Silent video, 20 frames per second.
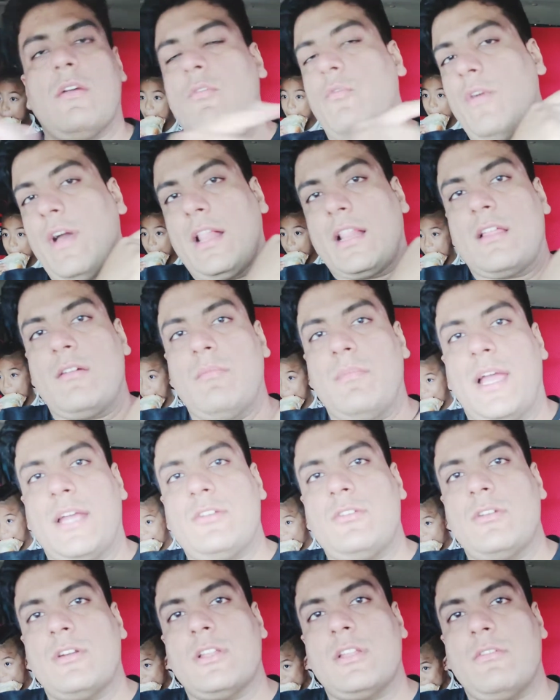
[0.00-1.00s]
welcome
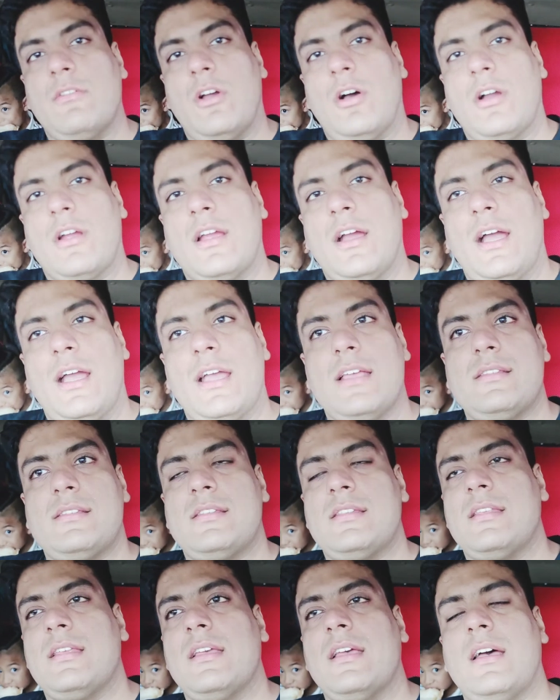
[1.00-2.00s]
back to another vlog
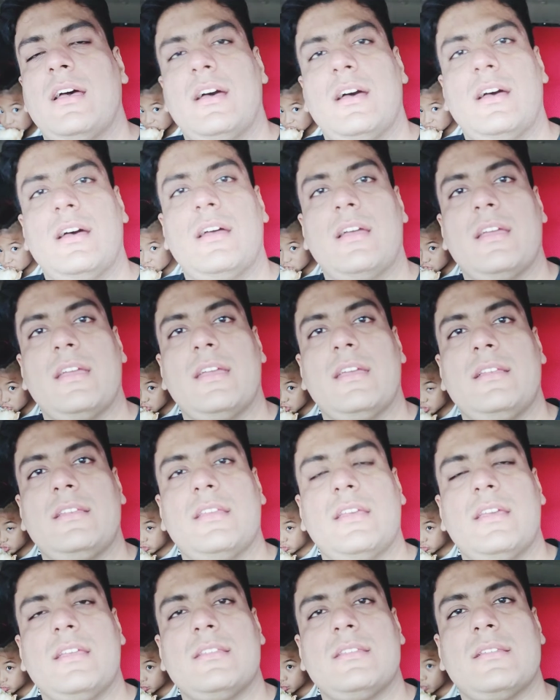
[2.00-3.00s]
guys uh,
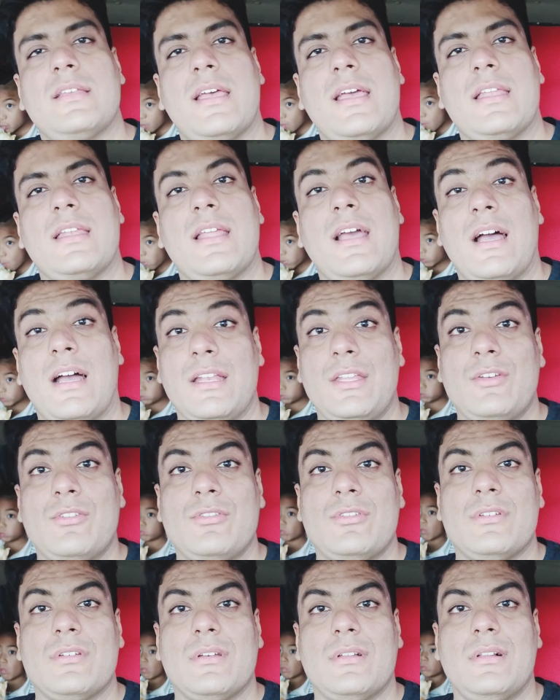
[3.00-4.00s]
it is an
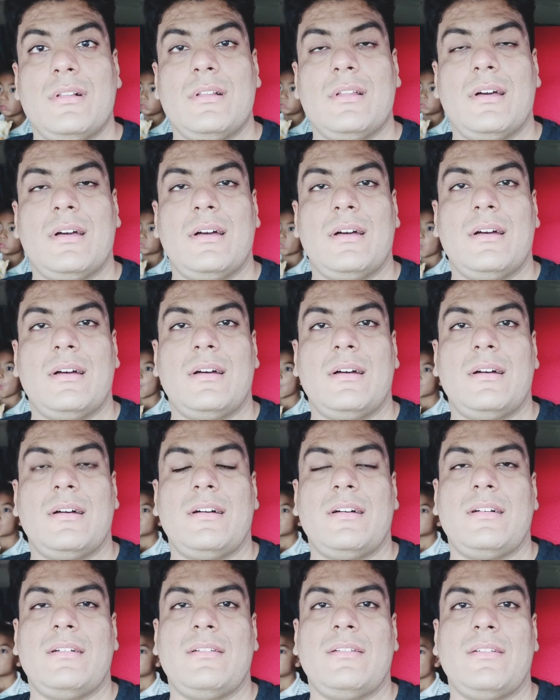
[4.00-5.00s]
unusual
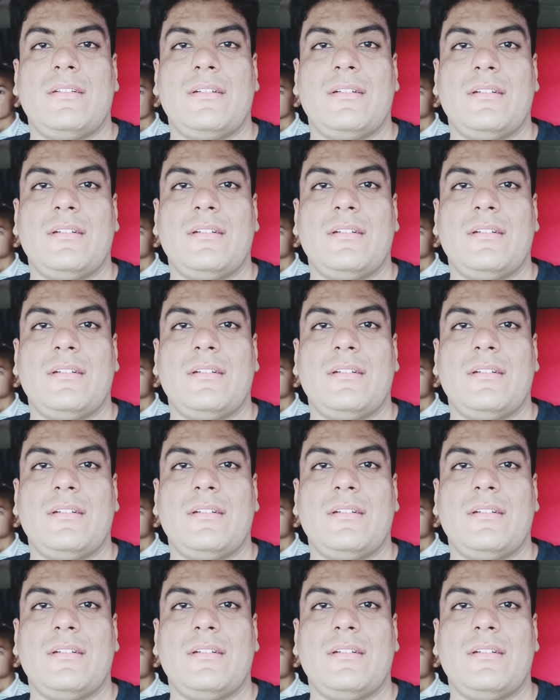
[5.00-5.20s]
uh,